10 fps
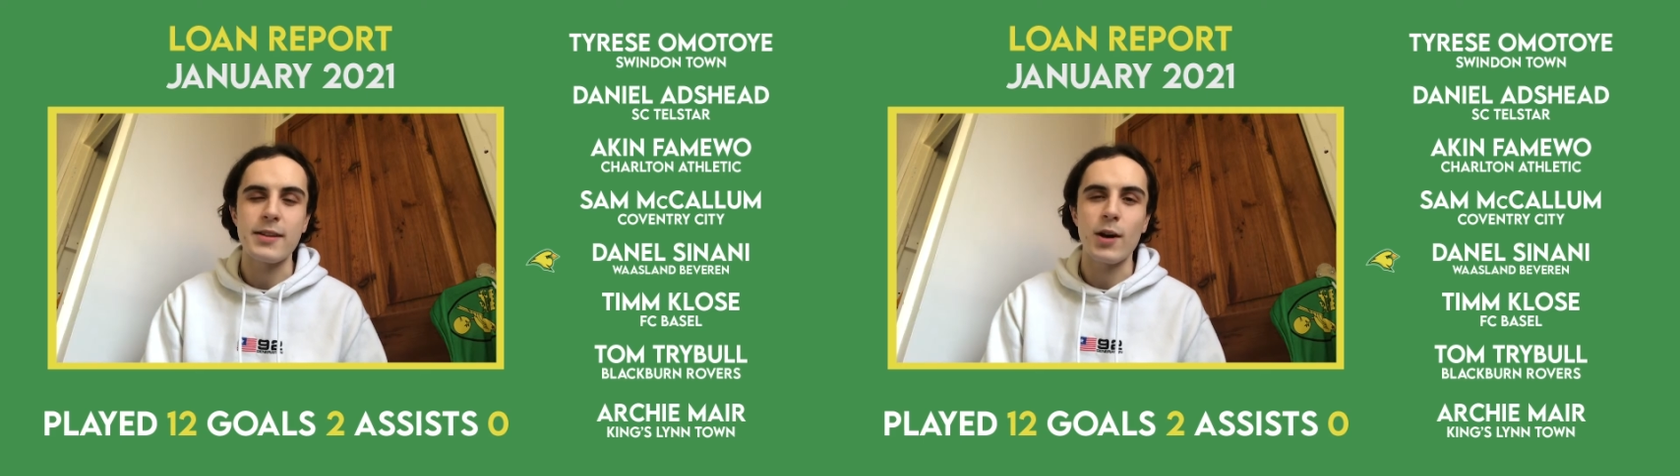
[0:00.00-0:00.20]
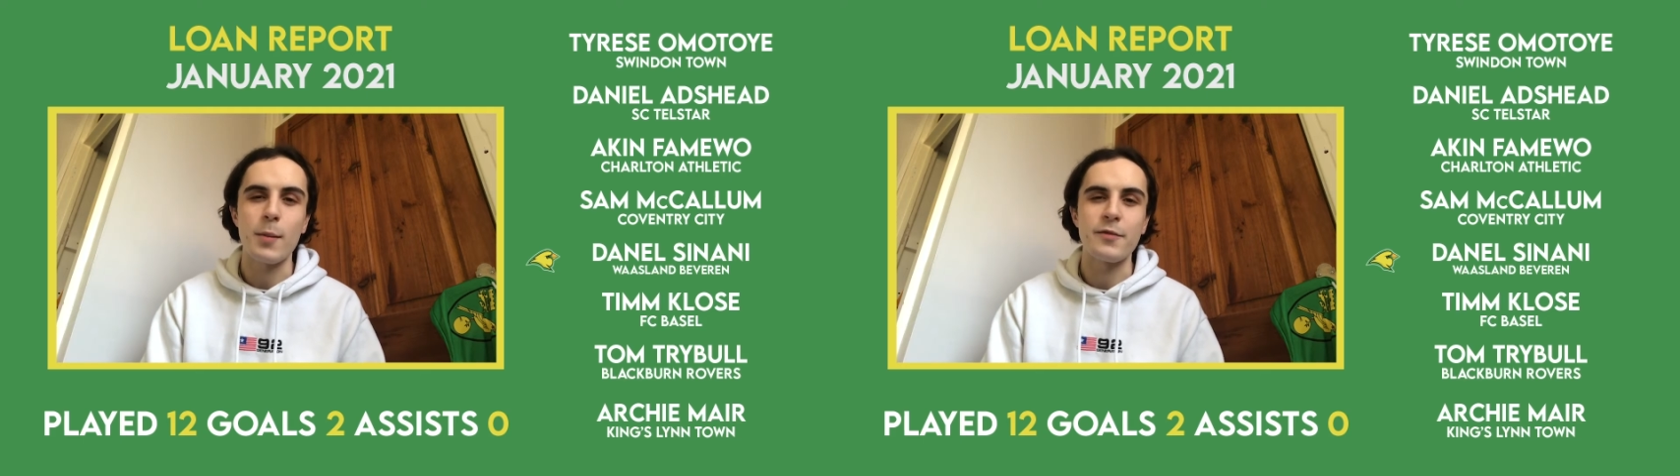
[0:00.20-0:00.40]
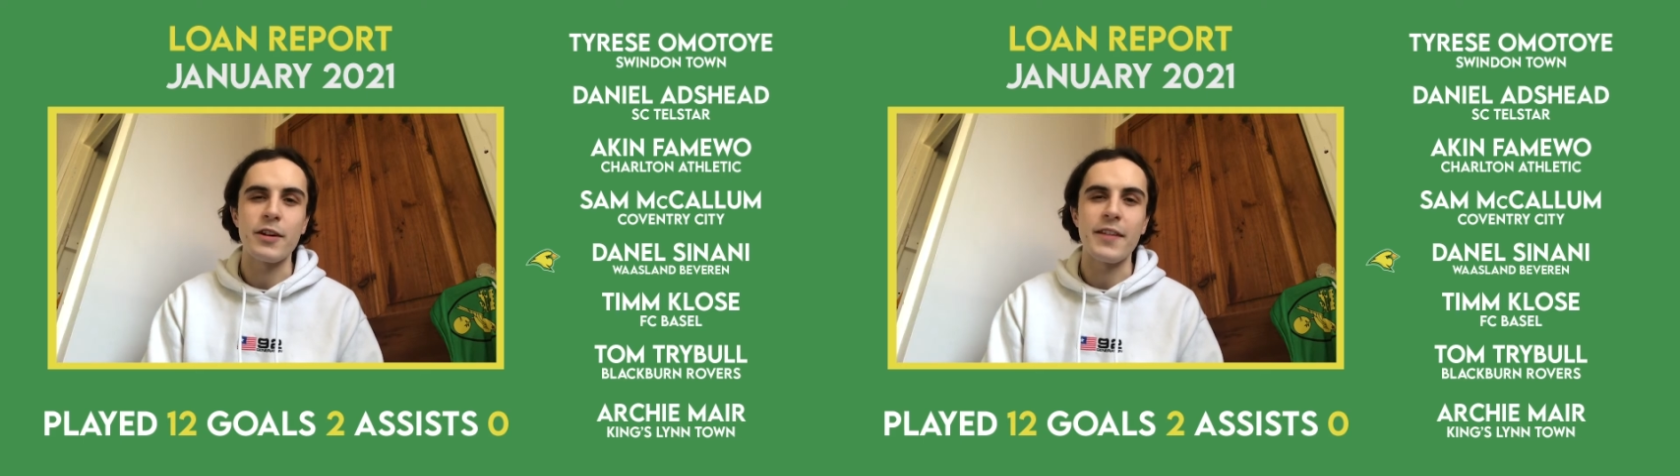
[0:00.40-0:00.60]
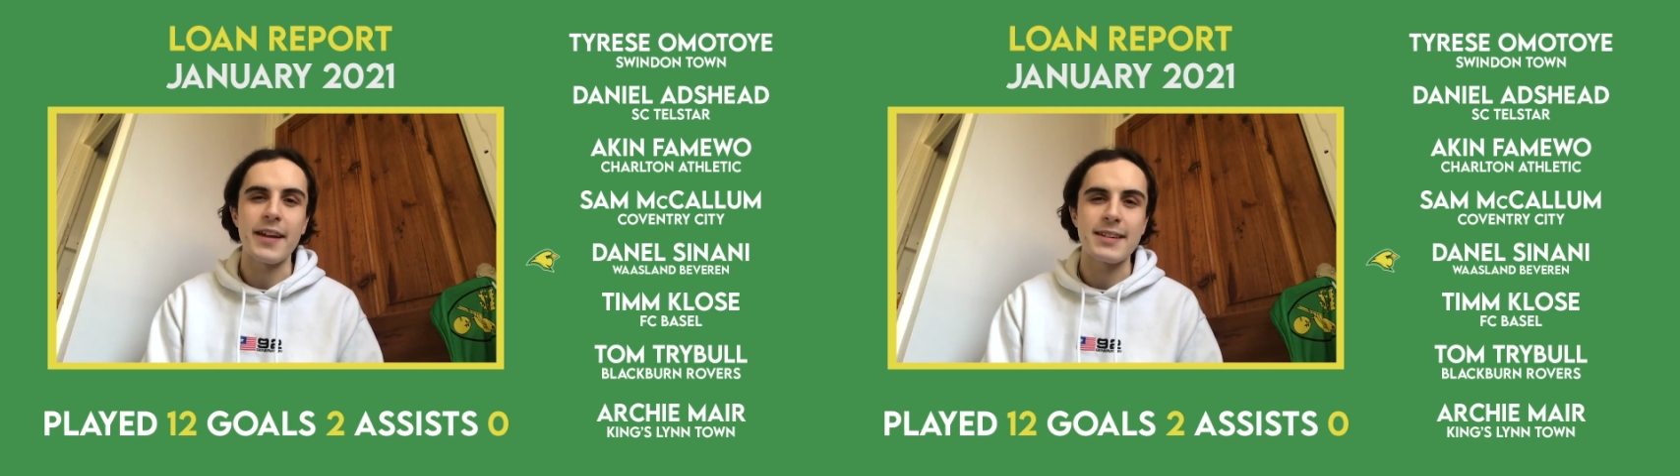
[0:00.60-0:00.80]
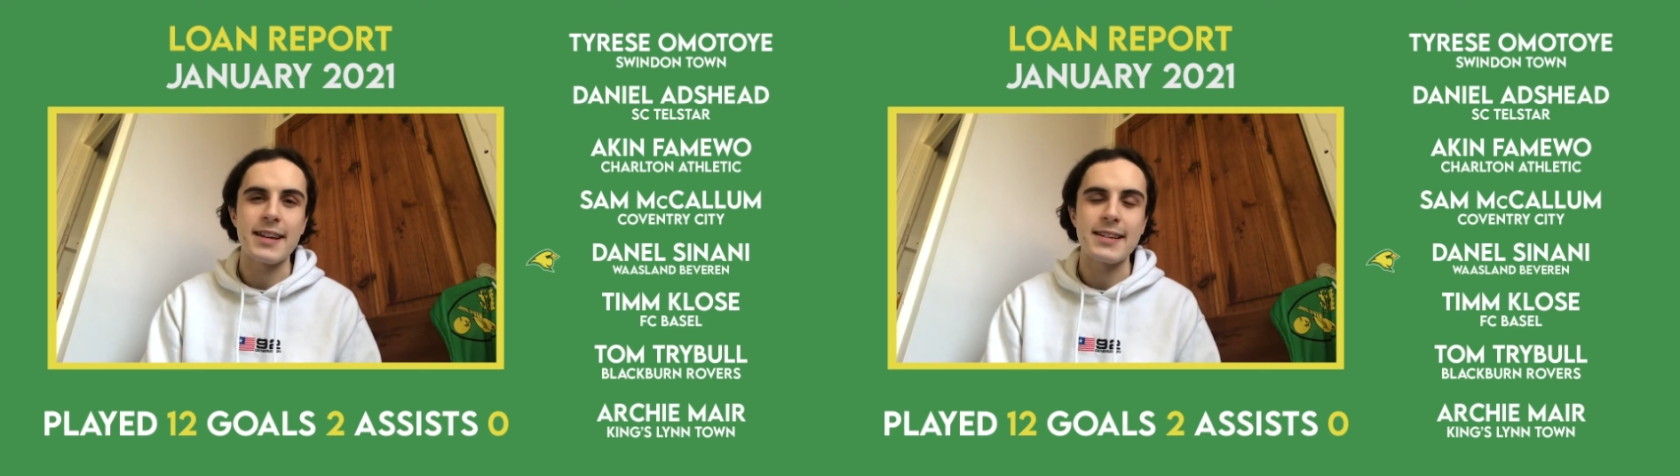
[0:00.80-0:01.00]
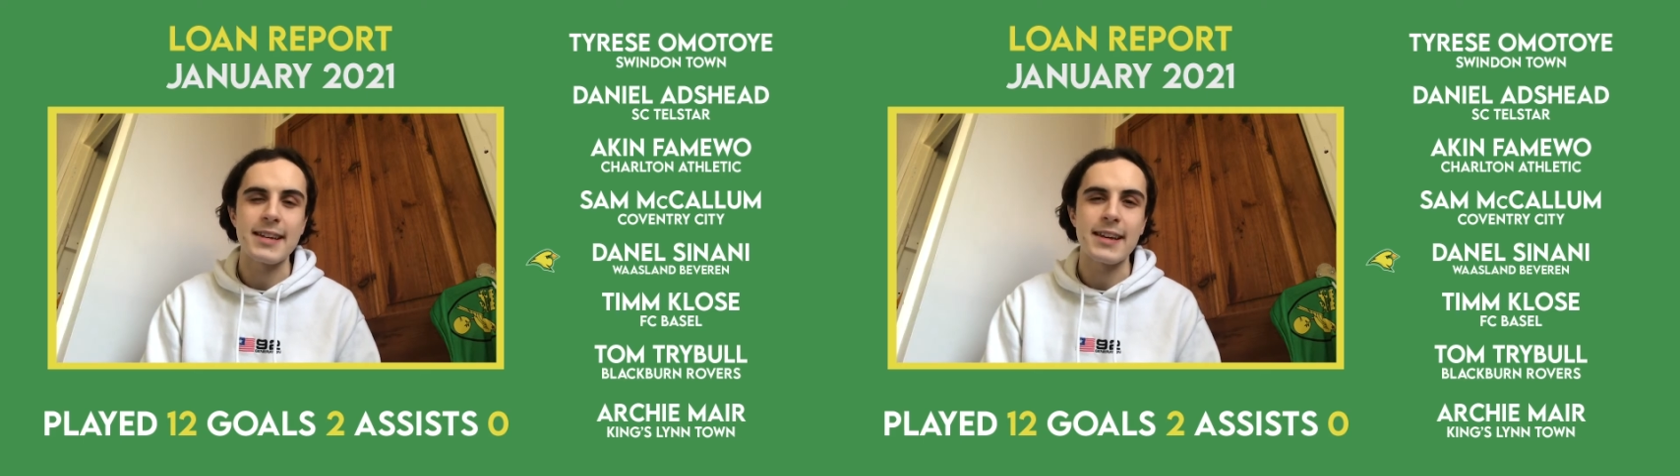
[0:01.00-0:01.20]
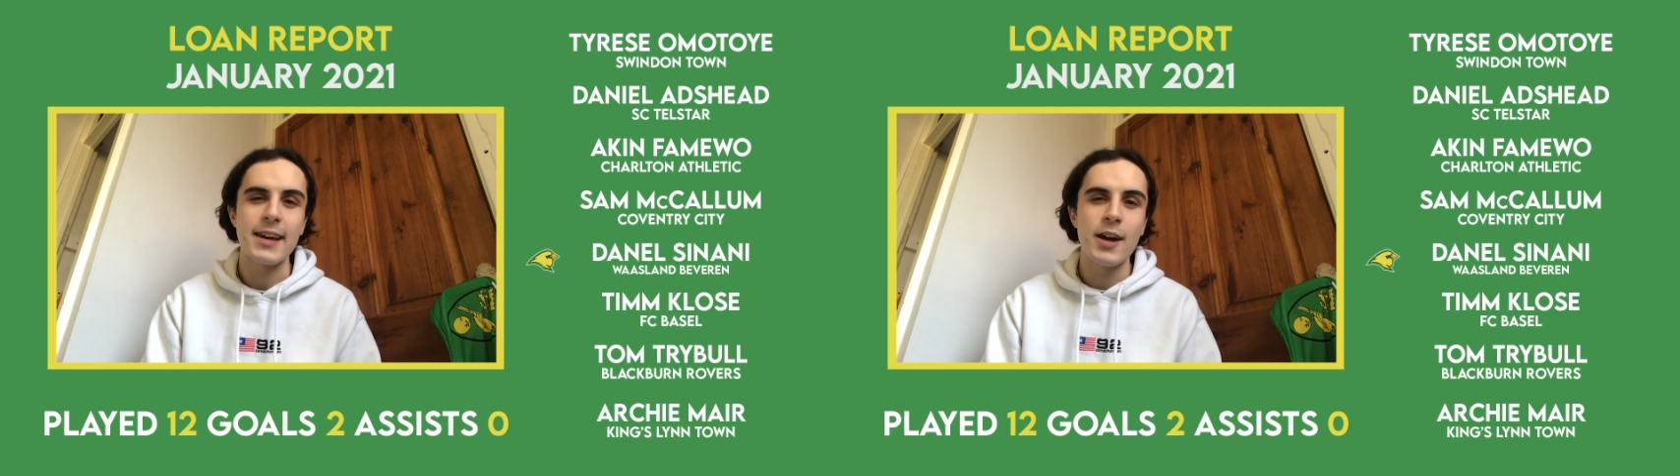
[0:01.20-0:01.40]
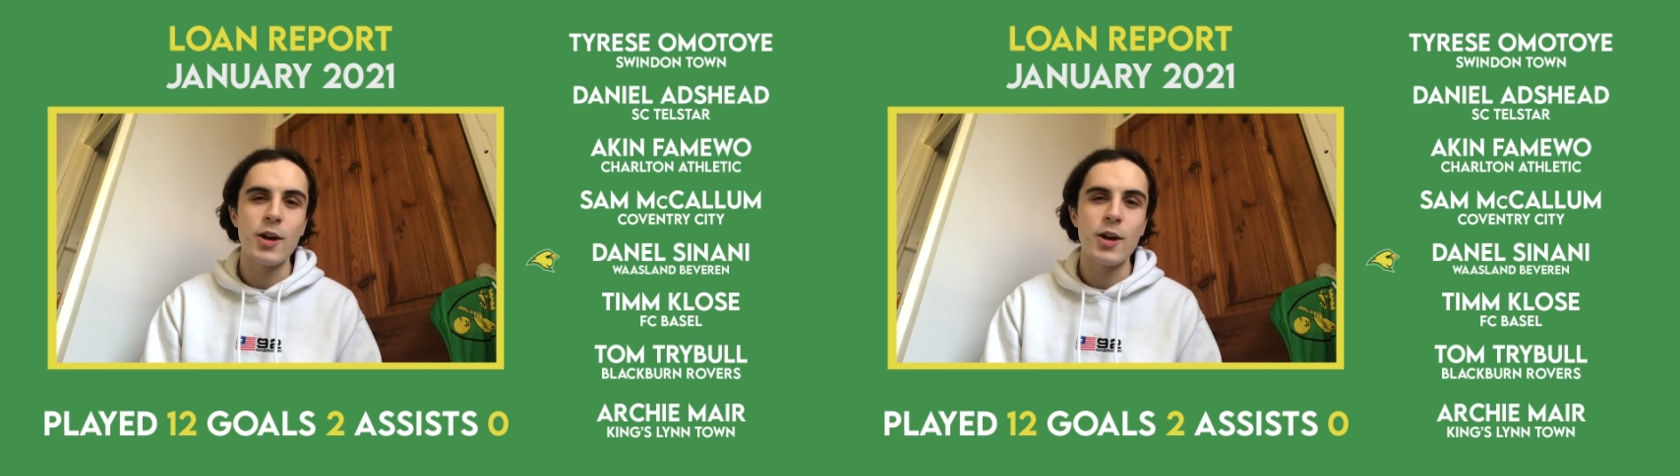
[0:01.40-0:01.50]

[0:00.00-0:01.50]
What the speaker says: time of it than City,